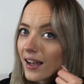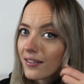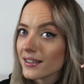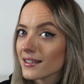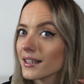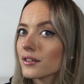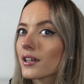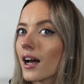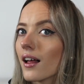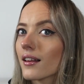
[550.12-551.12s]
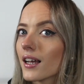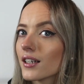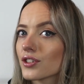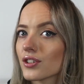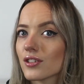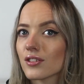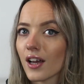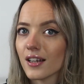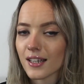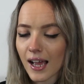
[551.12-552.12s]
how this little curl has just
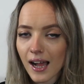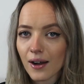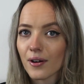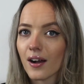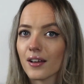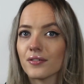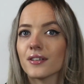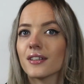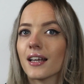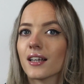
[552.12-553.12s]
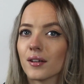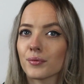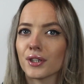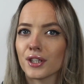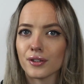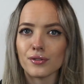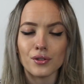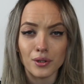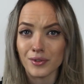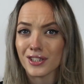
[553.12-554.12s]
turned out. I feel like I'm going to use
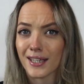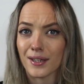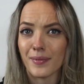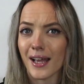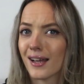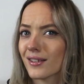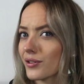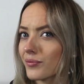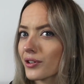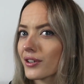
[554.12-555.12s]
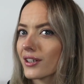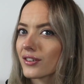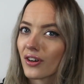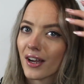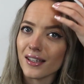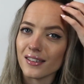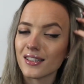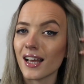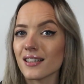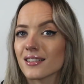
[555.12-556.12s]
too much heat on my hair, so I'm not going to try and
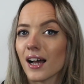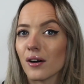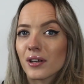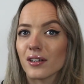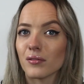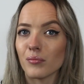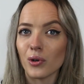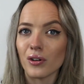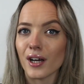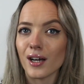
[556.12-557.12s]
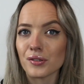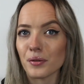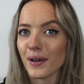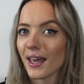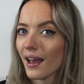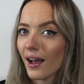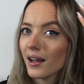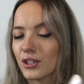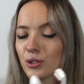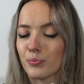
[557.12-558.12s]
test out even more curls on my hair.
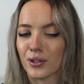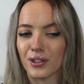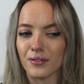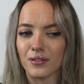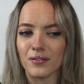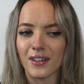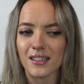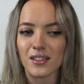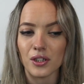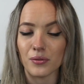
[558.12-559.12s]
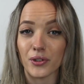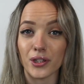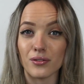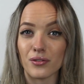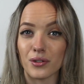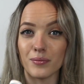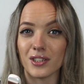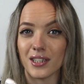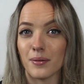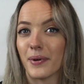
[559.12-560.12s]
I just purely for the fact I don't want to use too
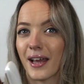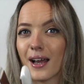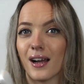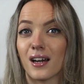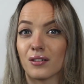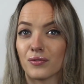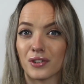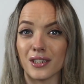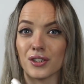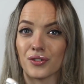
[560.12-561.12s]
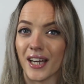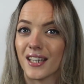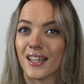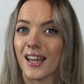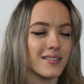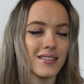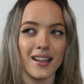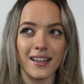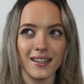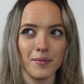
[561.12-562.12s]
much heat on my hair, and I've already straightened it. It's
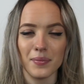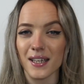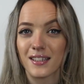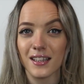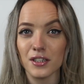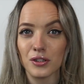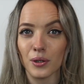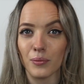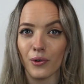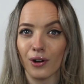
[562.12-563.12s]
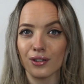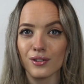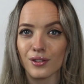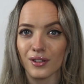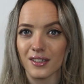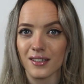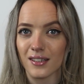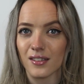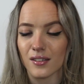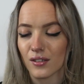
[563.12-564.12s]
like basically a 2-in-1, so this
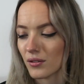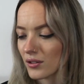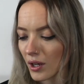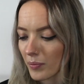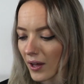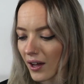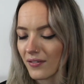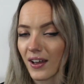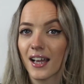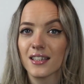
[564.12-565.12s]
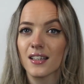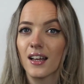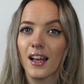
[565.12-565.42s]
is so perfect.